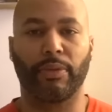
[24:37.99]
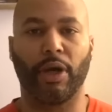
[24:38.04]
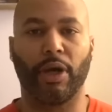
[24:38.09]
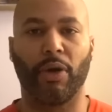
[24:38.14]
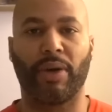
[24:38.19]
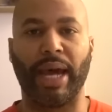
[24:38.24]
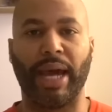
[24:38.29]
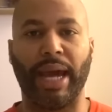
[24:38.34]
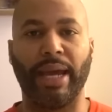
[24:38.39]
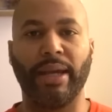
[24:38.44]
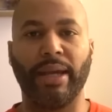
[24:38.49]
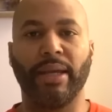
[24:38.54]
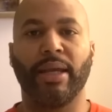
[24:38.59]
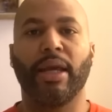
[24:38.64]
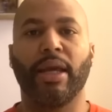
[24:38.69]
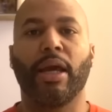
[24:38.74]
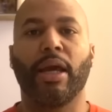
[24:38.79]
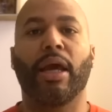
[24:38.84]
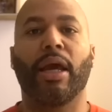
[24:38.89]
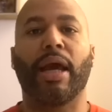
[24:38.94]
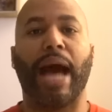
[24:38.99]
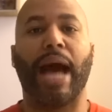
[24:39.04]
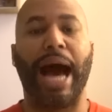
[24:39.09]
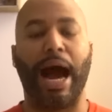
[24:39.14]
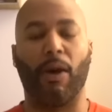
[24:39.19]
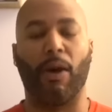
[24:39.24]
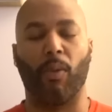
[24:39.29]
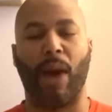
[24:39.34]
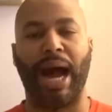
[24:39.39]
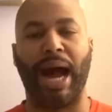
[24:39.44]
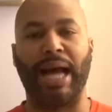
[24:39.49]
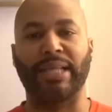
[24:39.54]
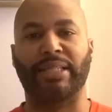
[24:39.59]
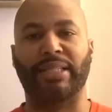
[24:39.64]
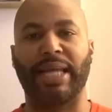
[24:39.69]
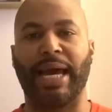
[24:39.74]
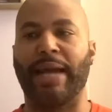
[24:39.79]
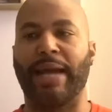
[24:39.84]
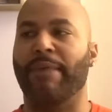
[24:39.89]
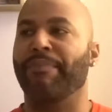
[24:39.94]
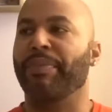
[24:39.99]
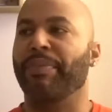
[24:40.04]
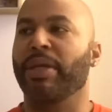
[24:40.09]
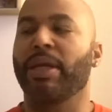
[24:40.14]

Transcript: Okay? Why is that?